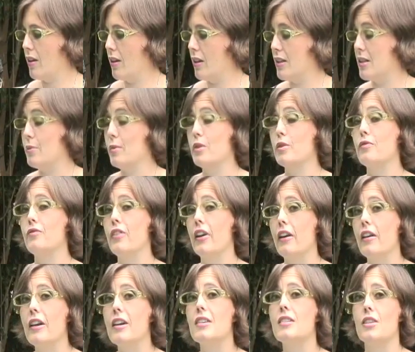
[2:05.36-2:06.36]
It smells
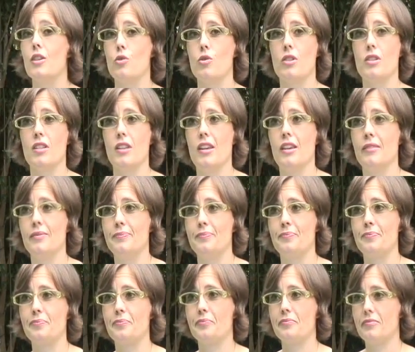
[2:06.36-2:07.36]
very citrusy,
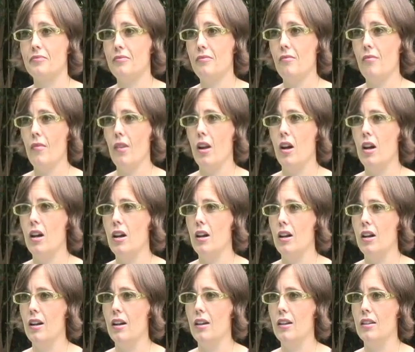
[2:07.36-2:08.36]

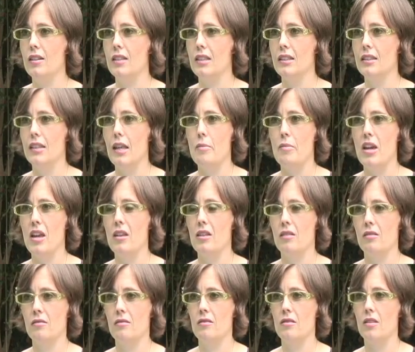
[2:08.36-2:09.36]

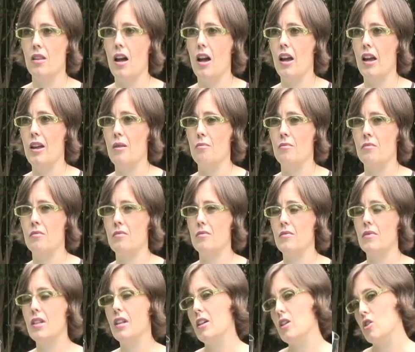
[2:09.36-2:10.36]
lemon, lime,
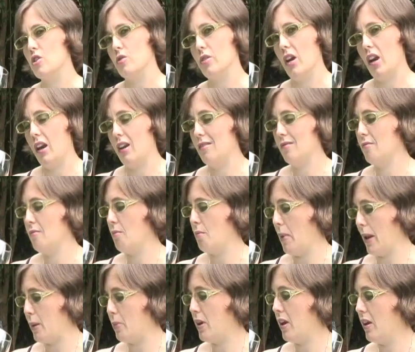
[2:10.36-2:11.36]
tangerine
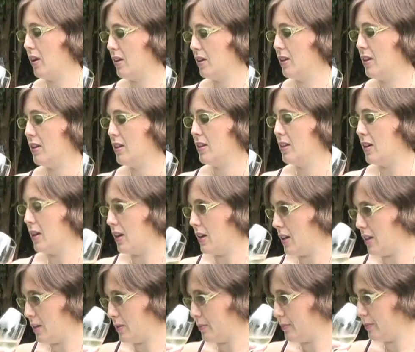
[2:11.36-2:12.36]
maybe,
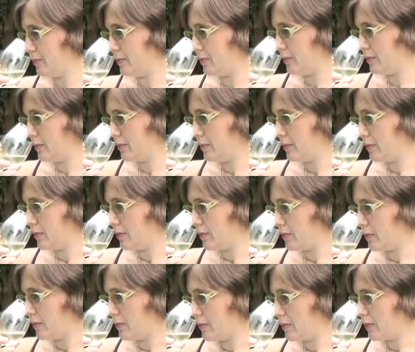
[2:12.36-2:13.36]
a
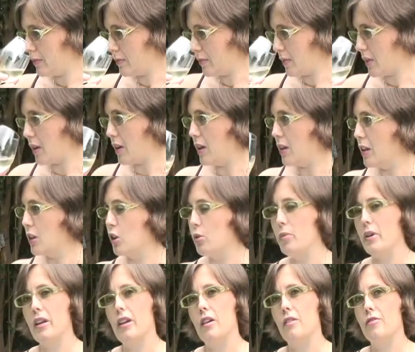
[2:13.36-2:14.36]
little
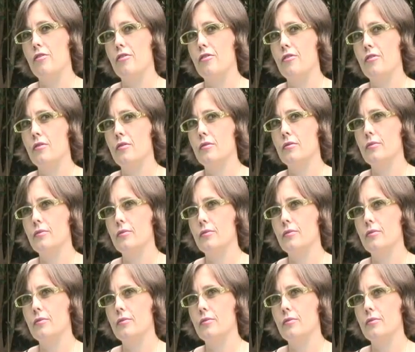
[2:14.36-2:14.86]
bit of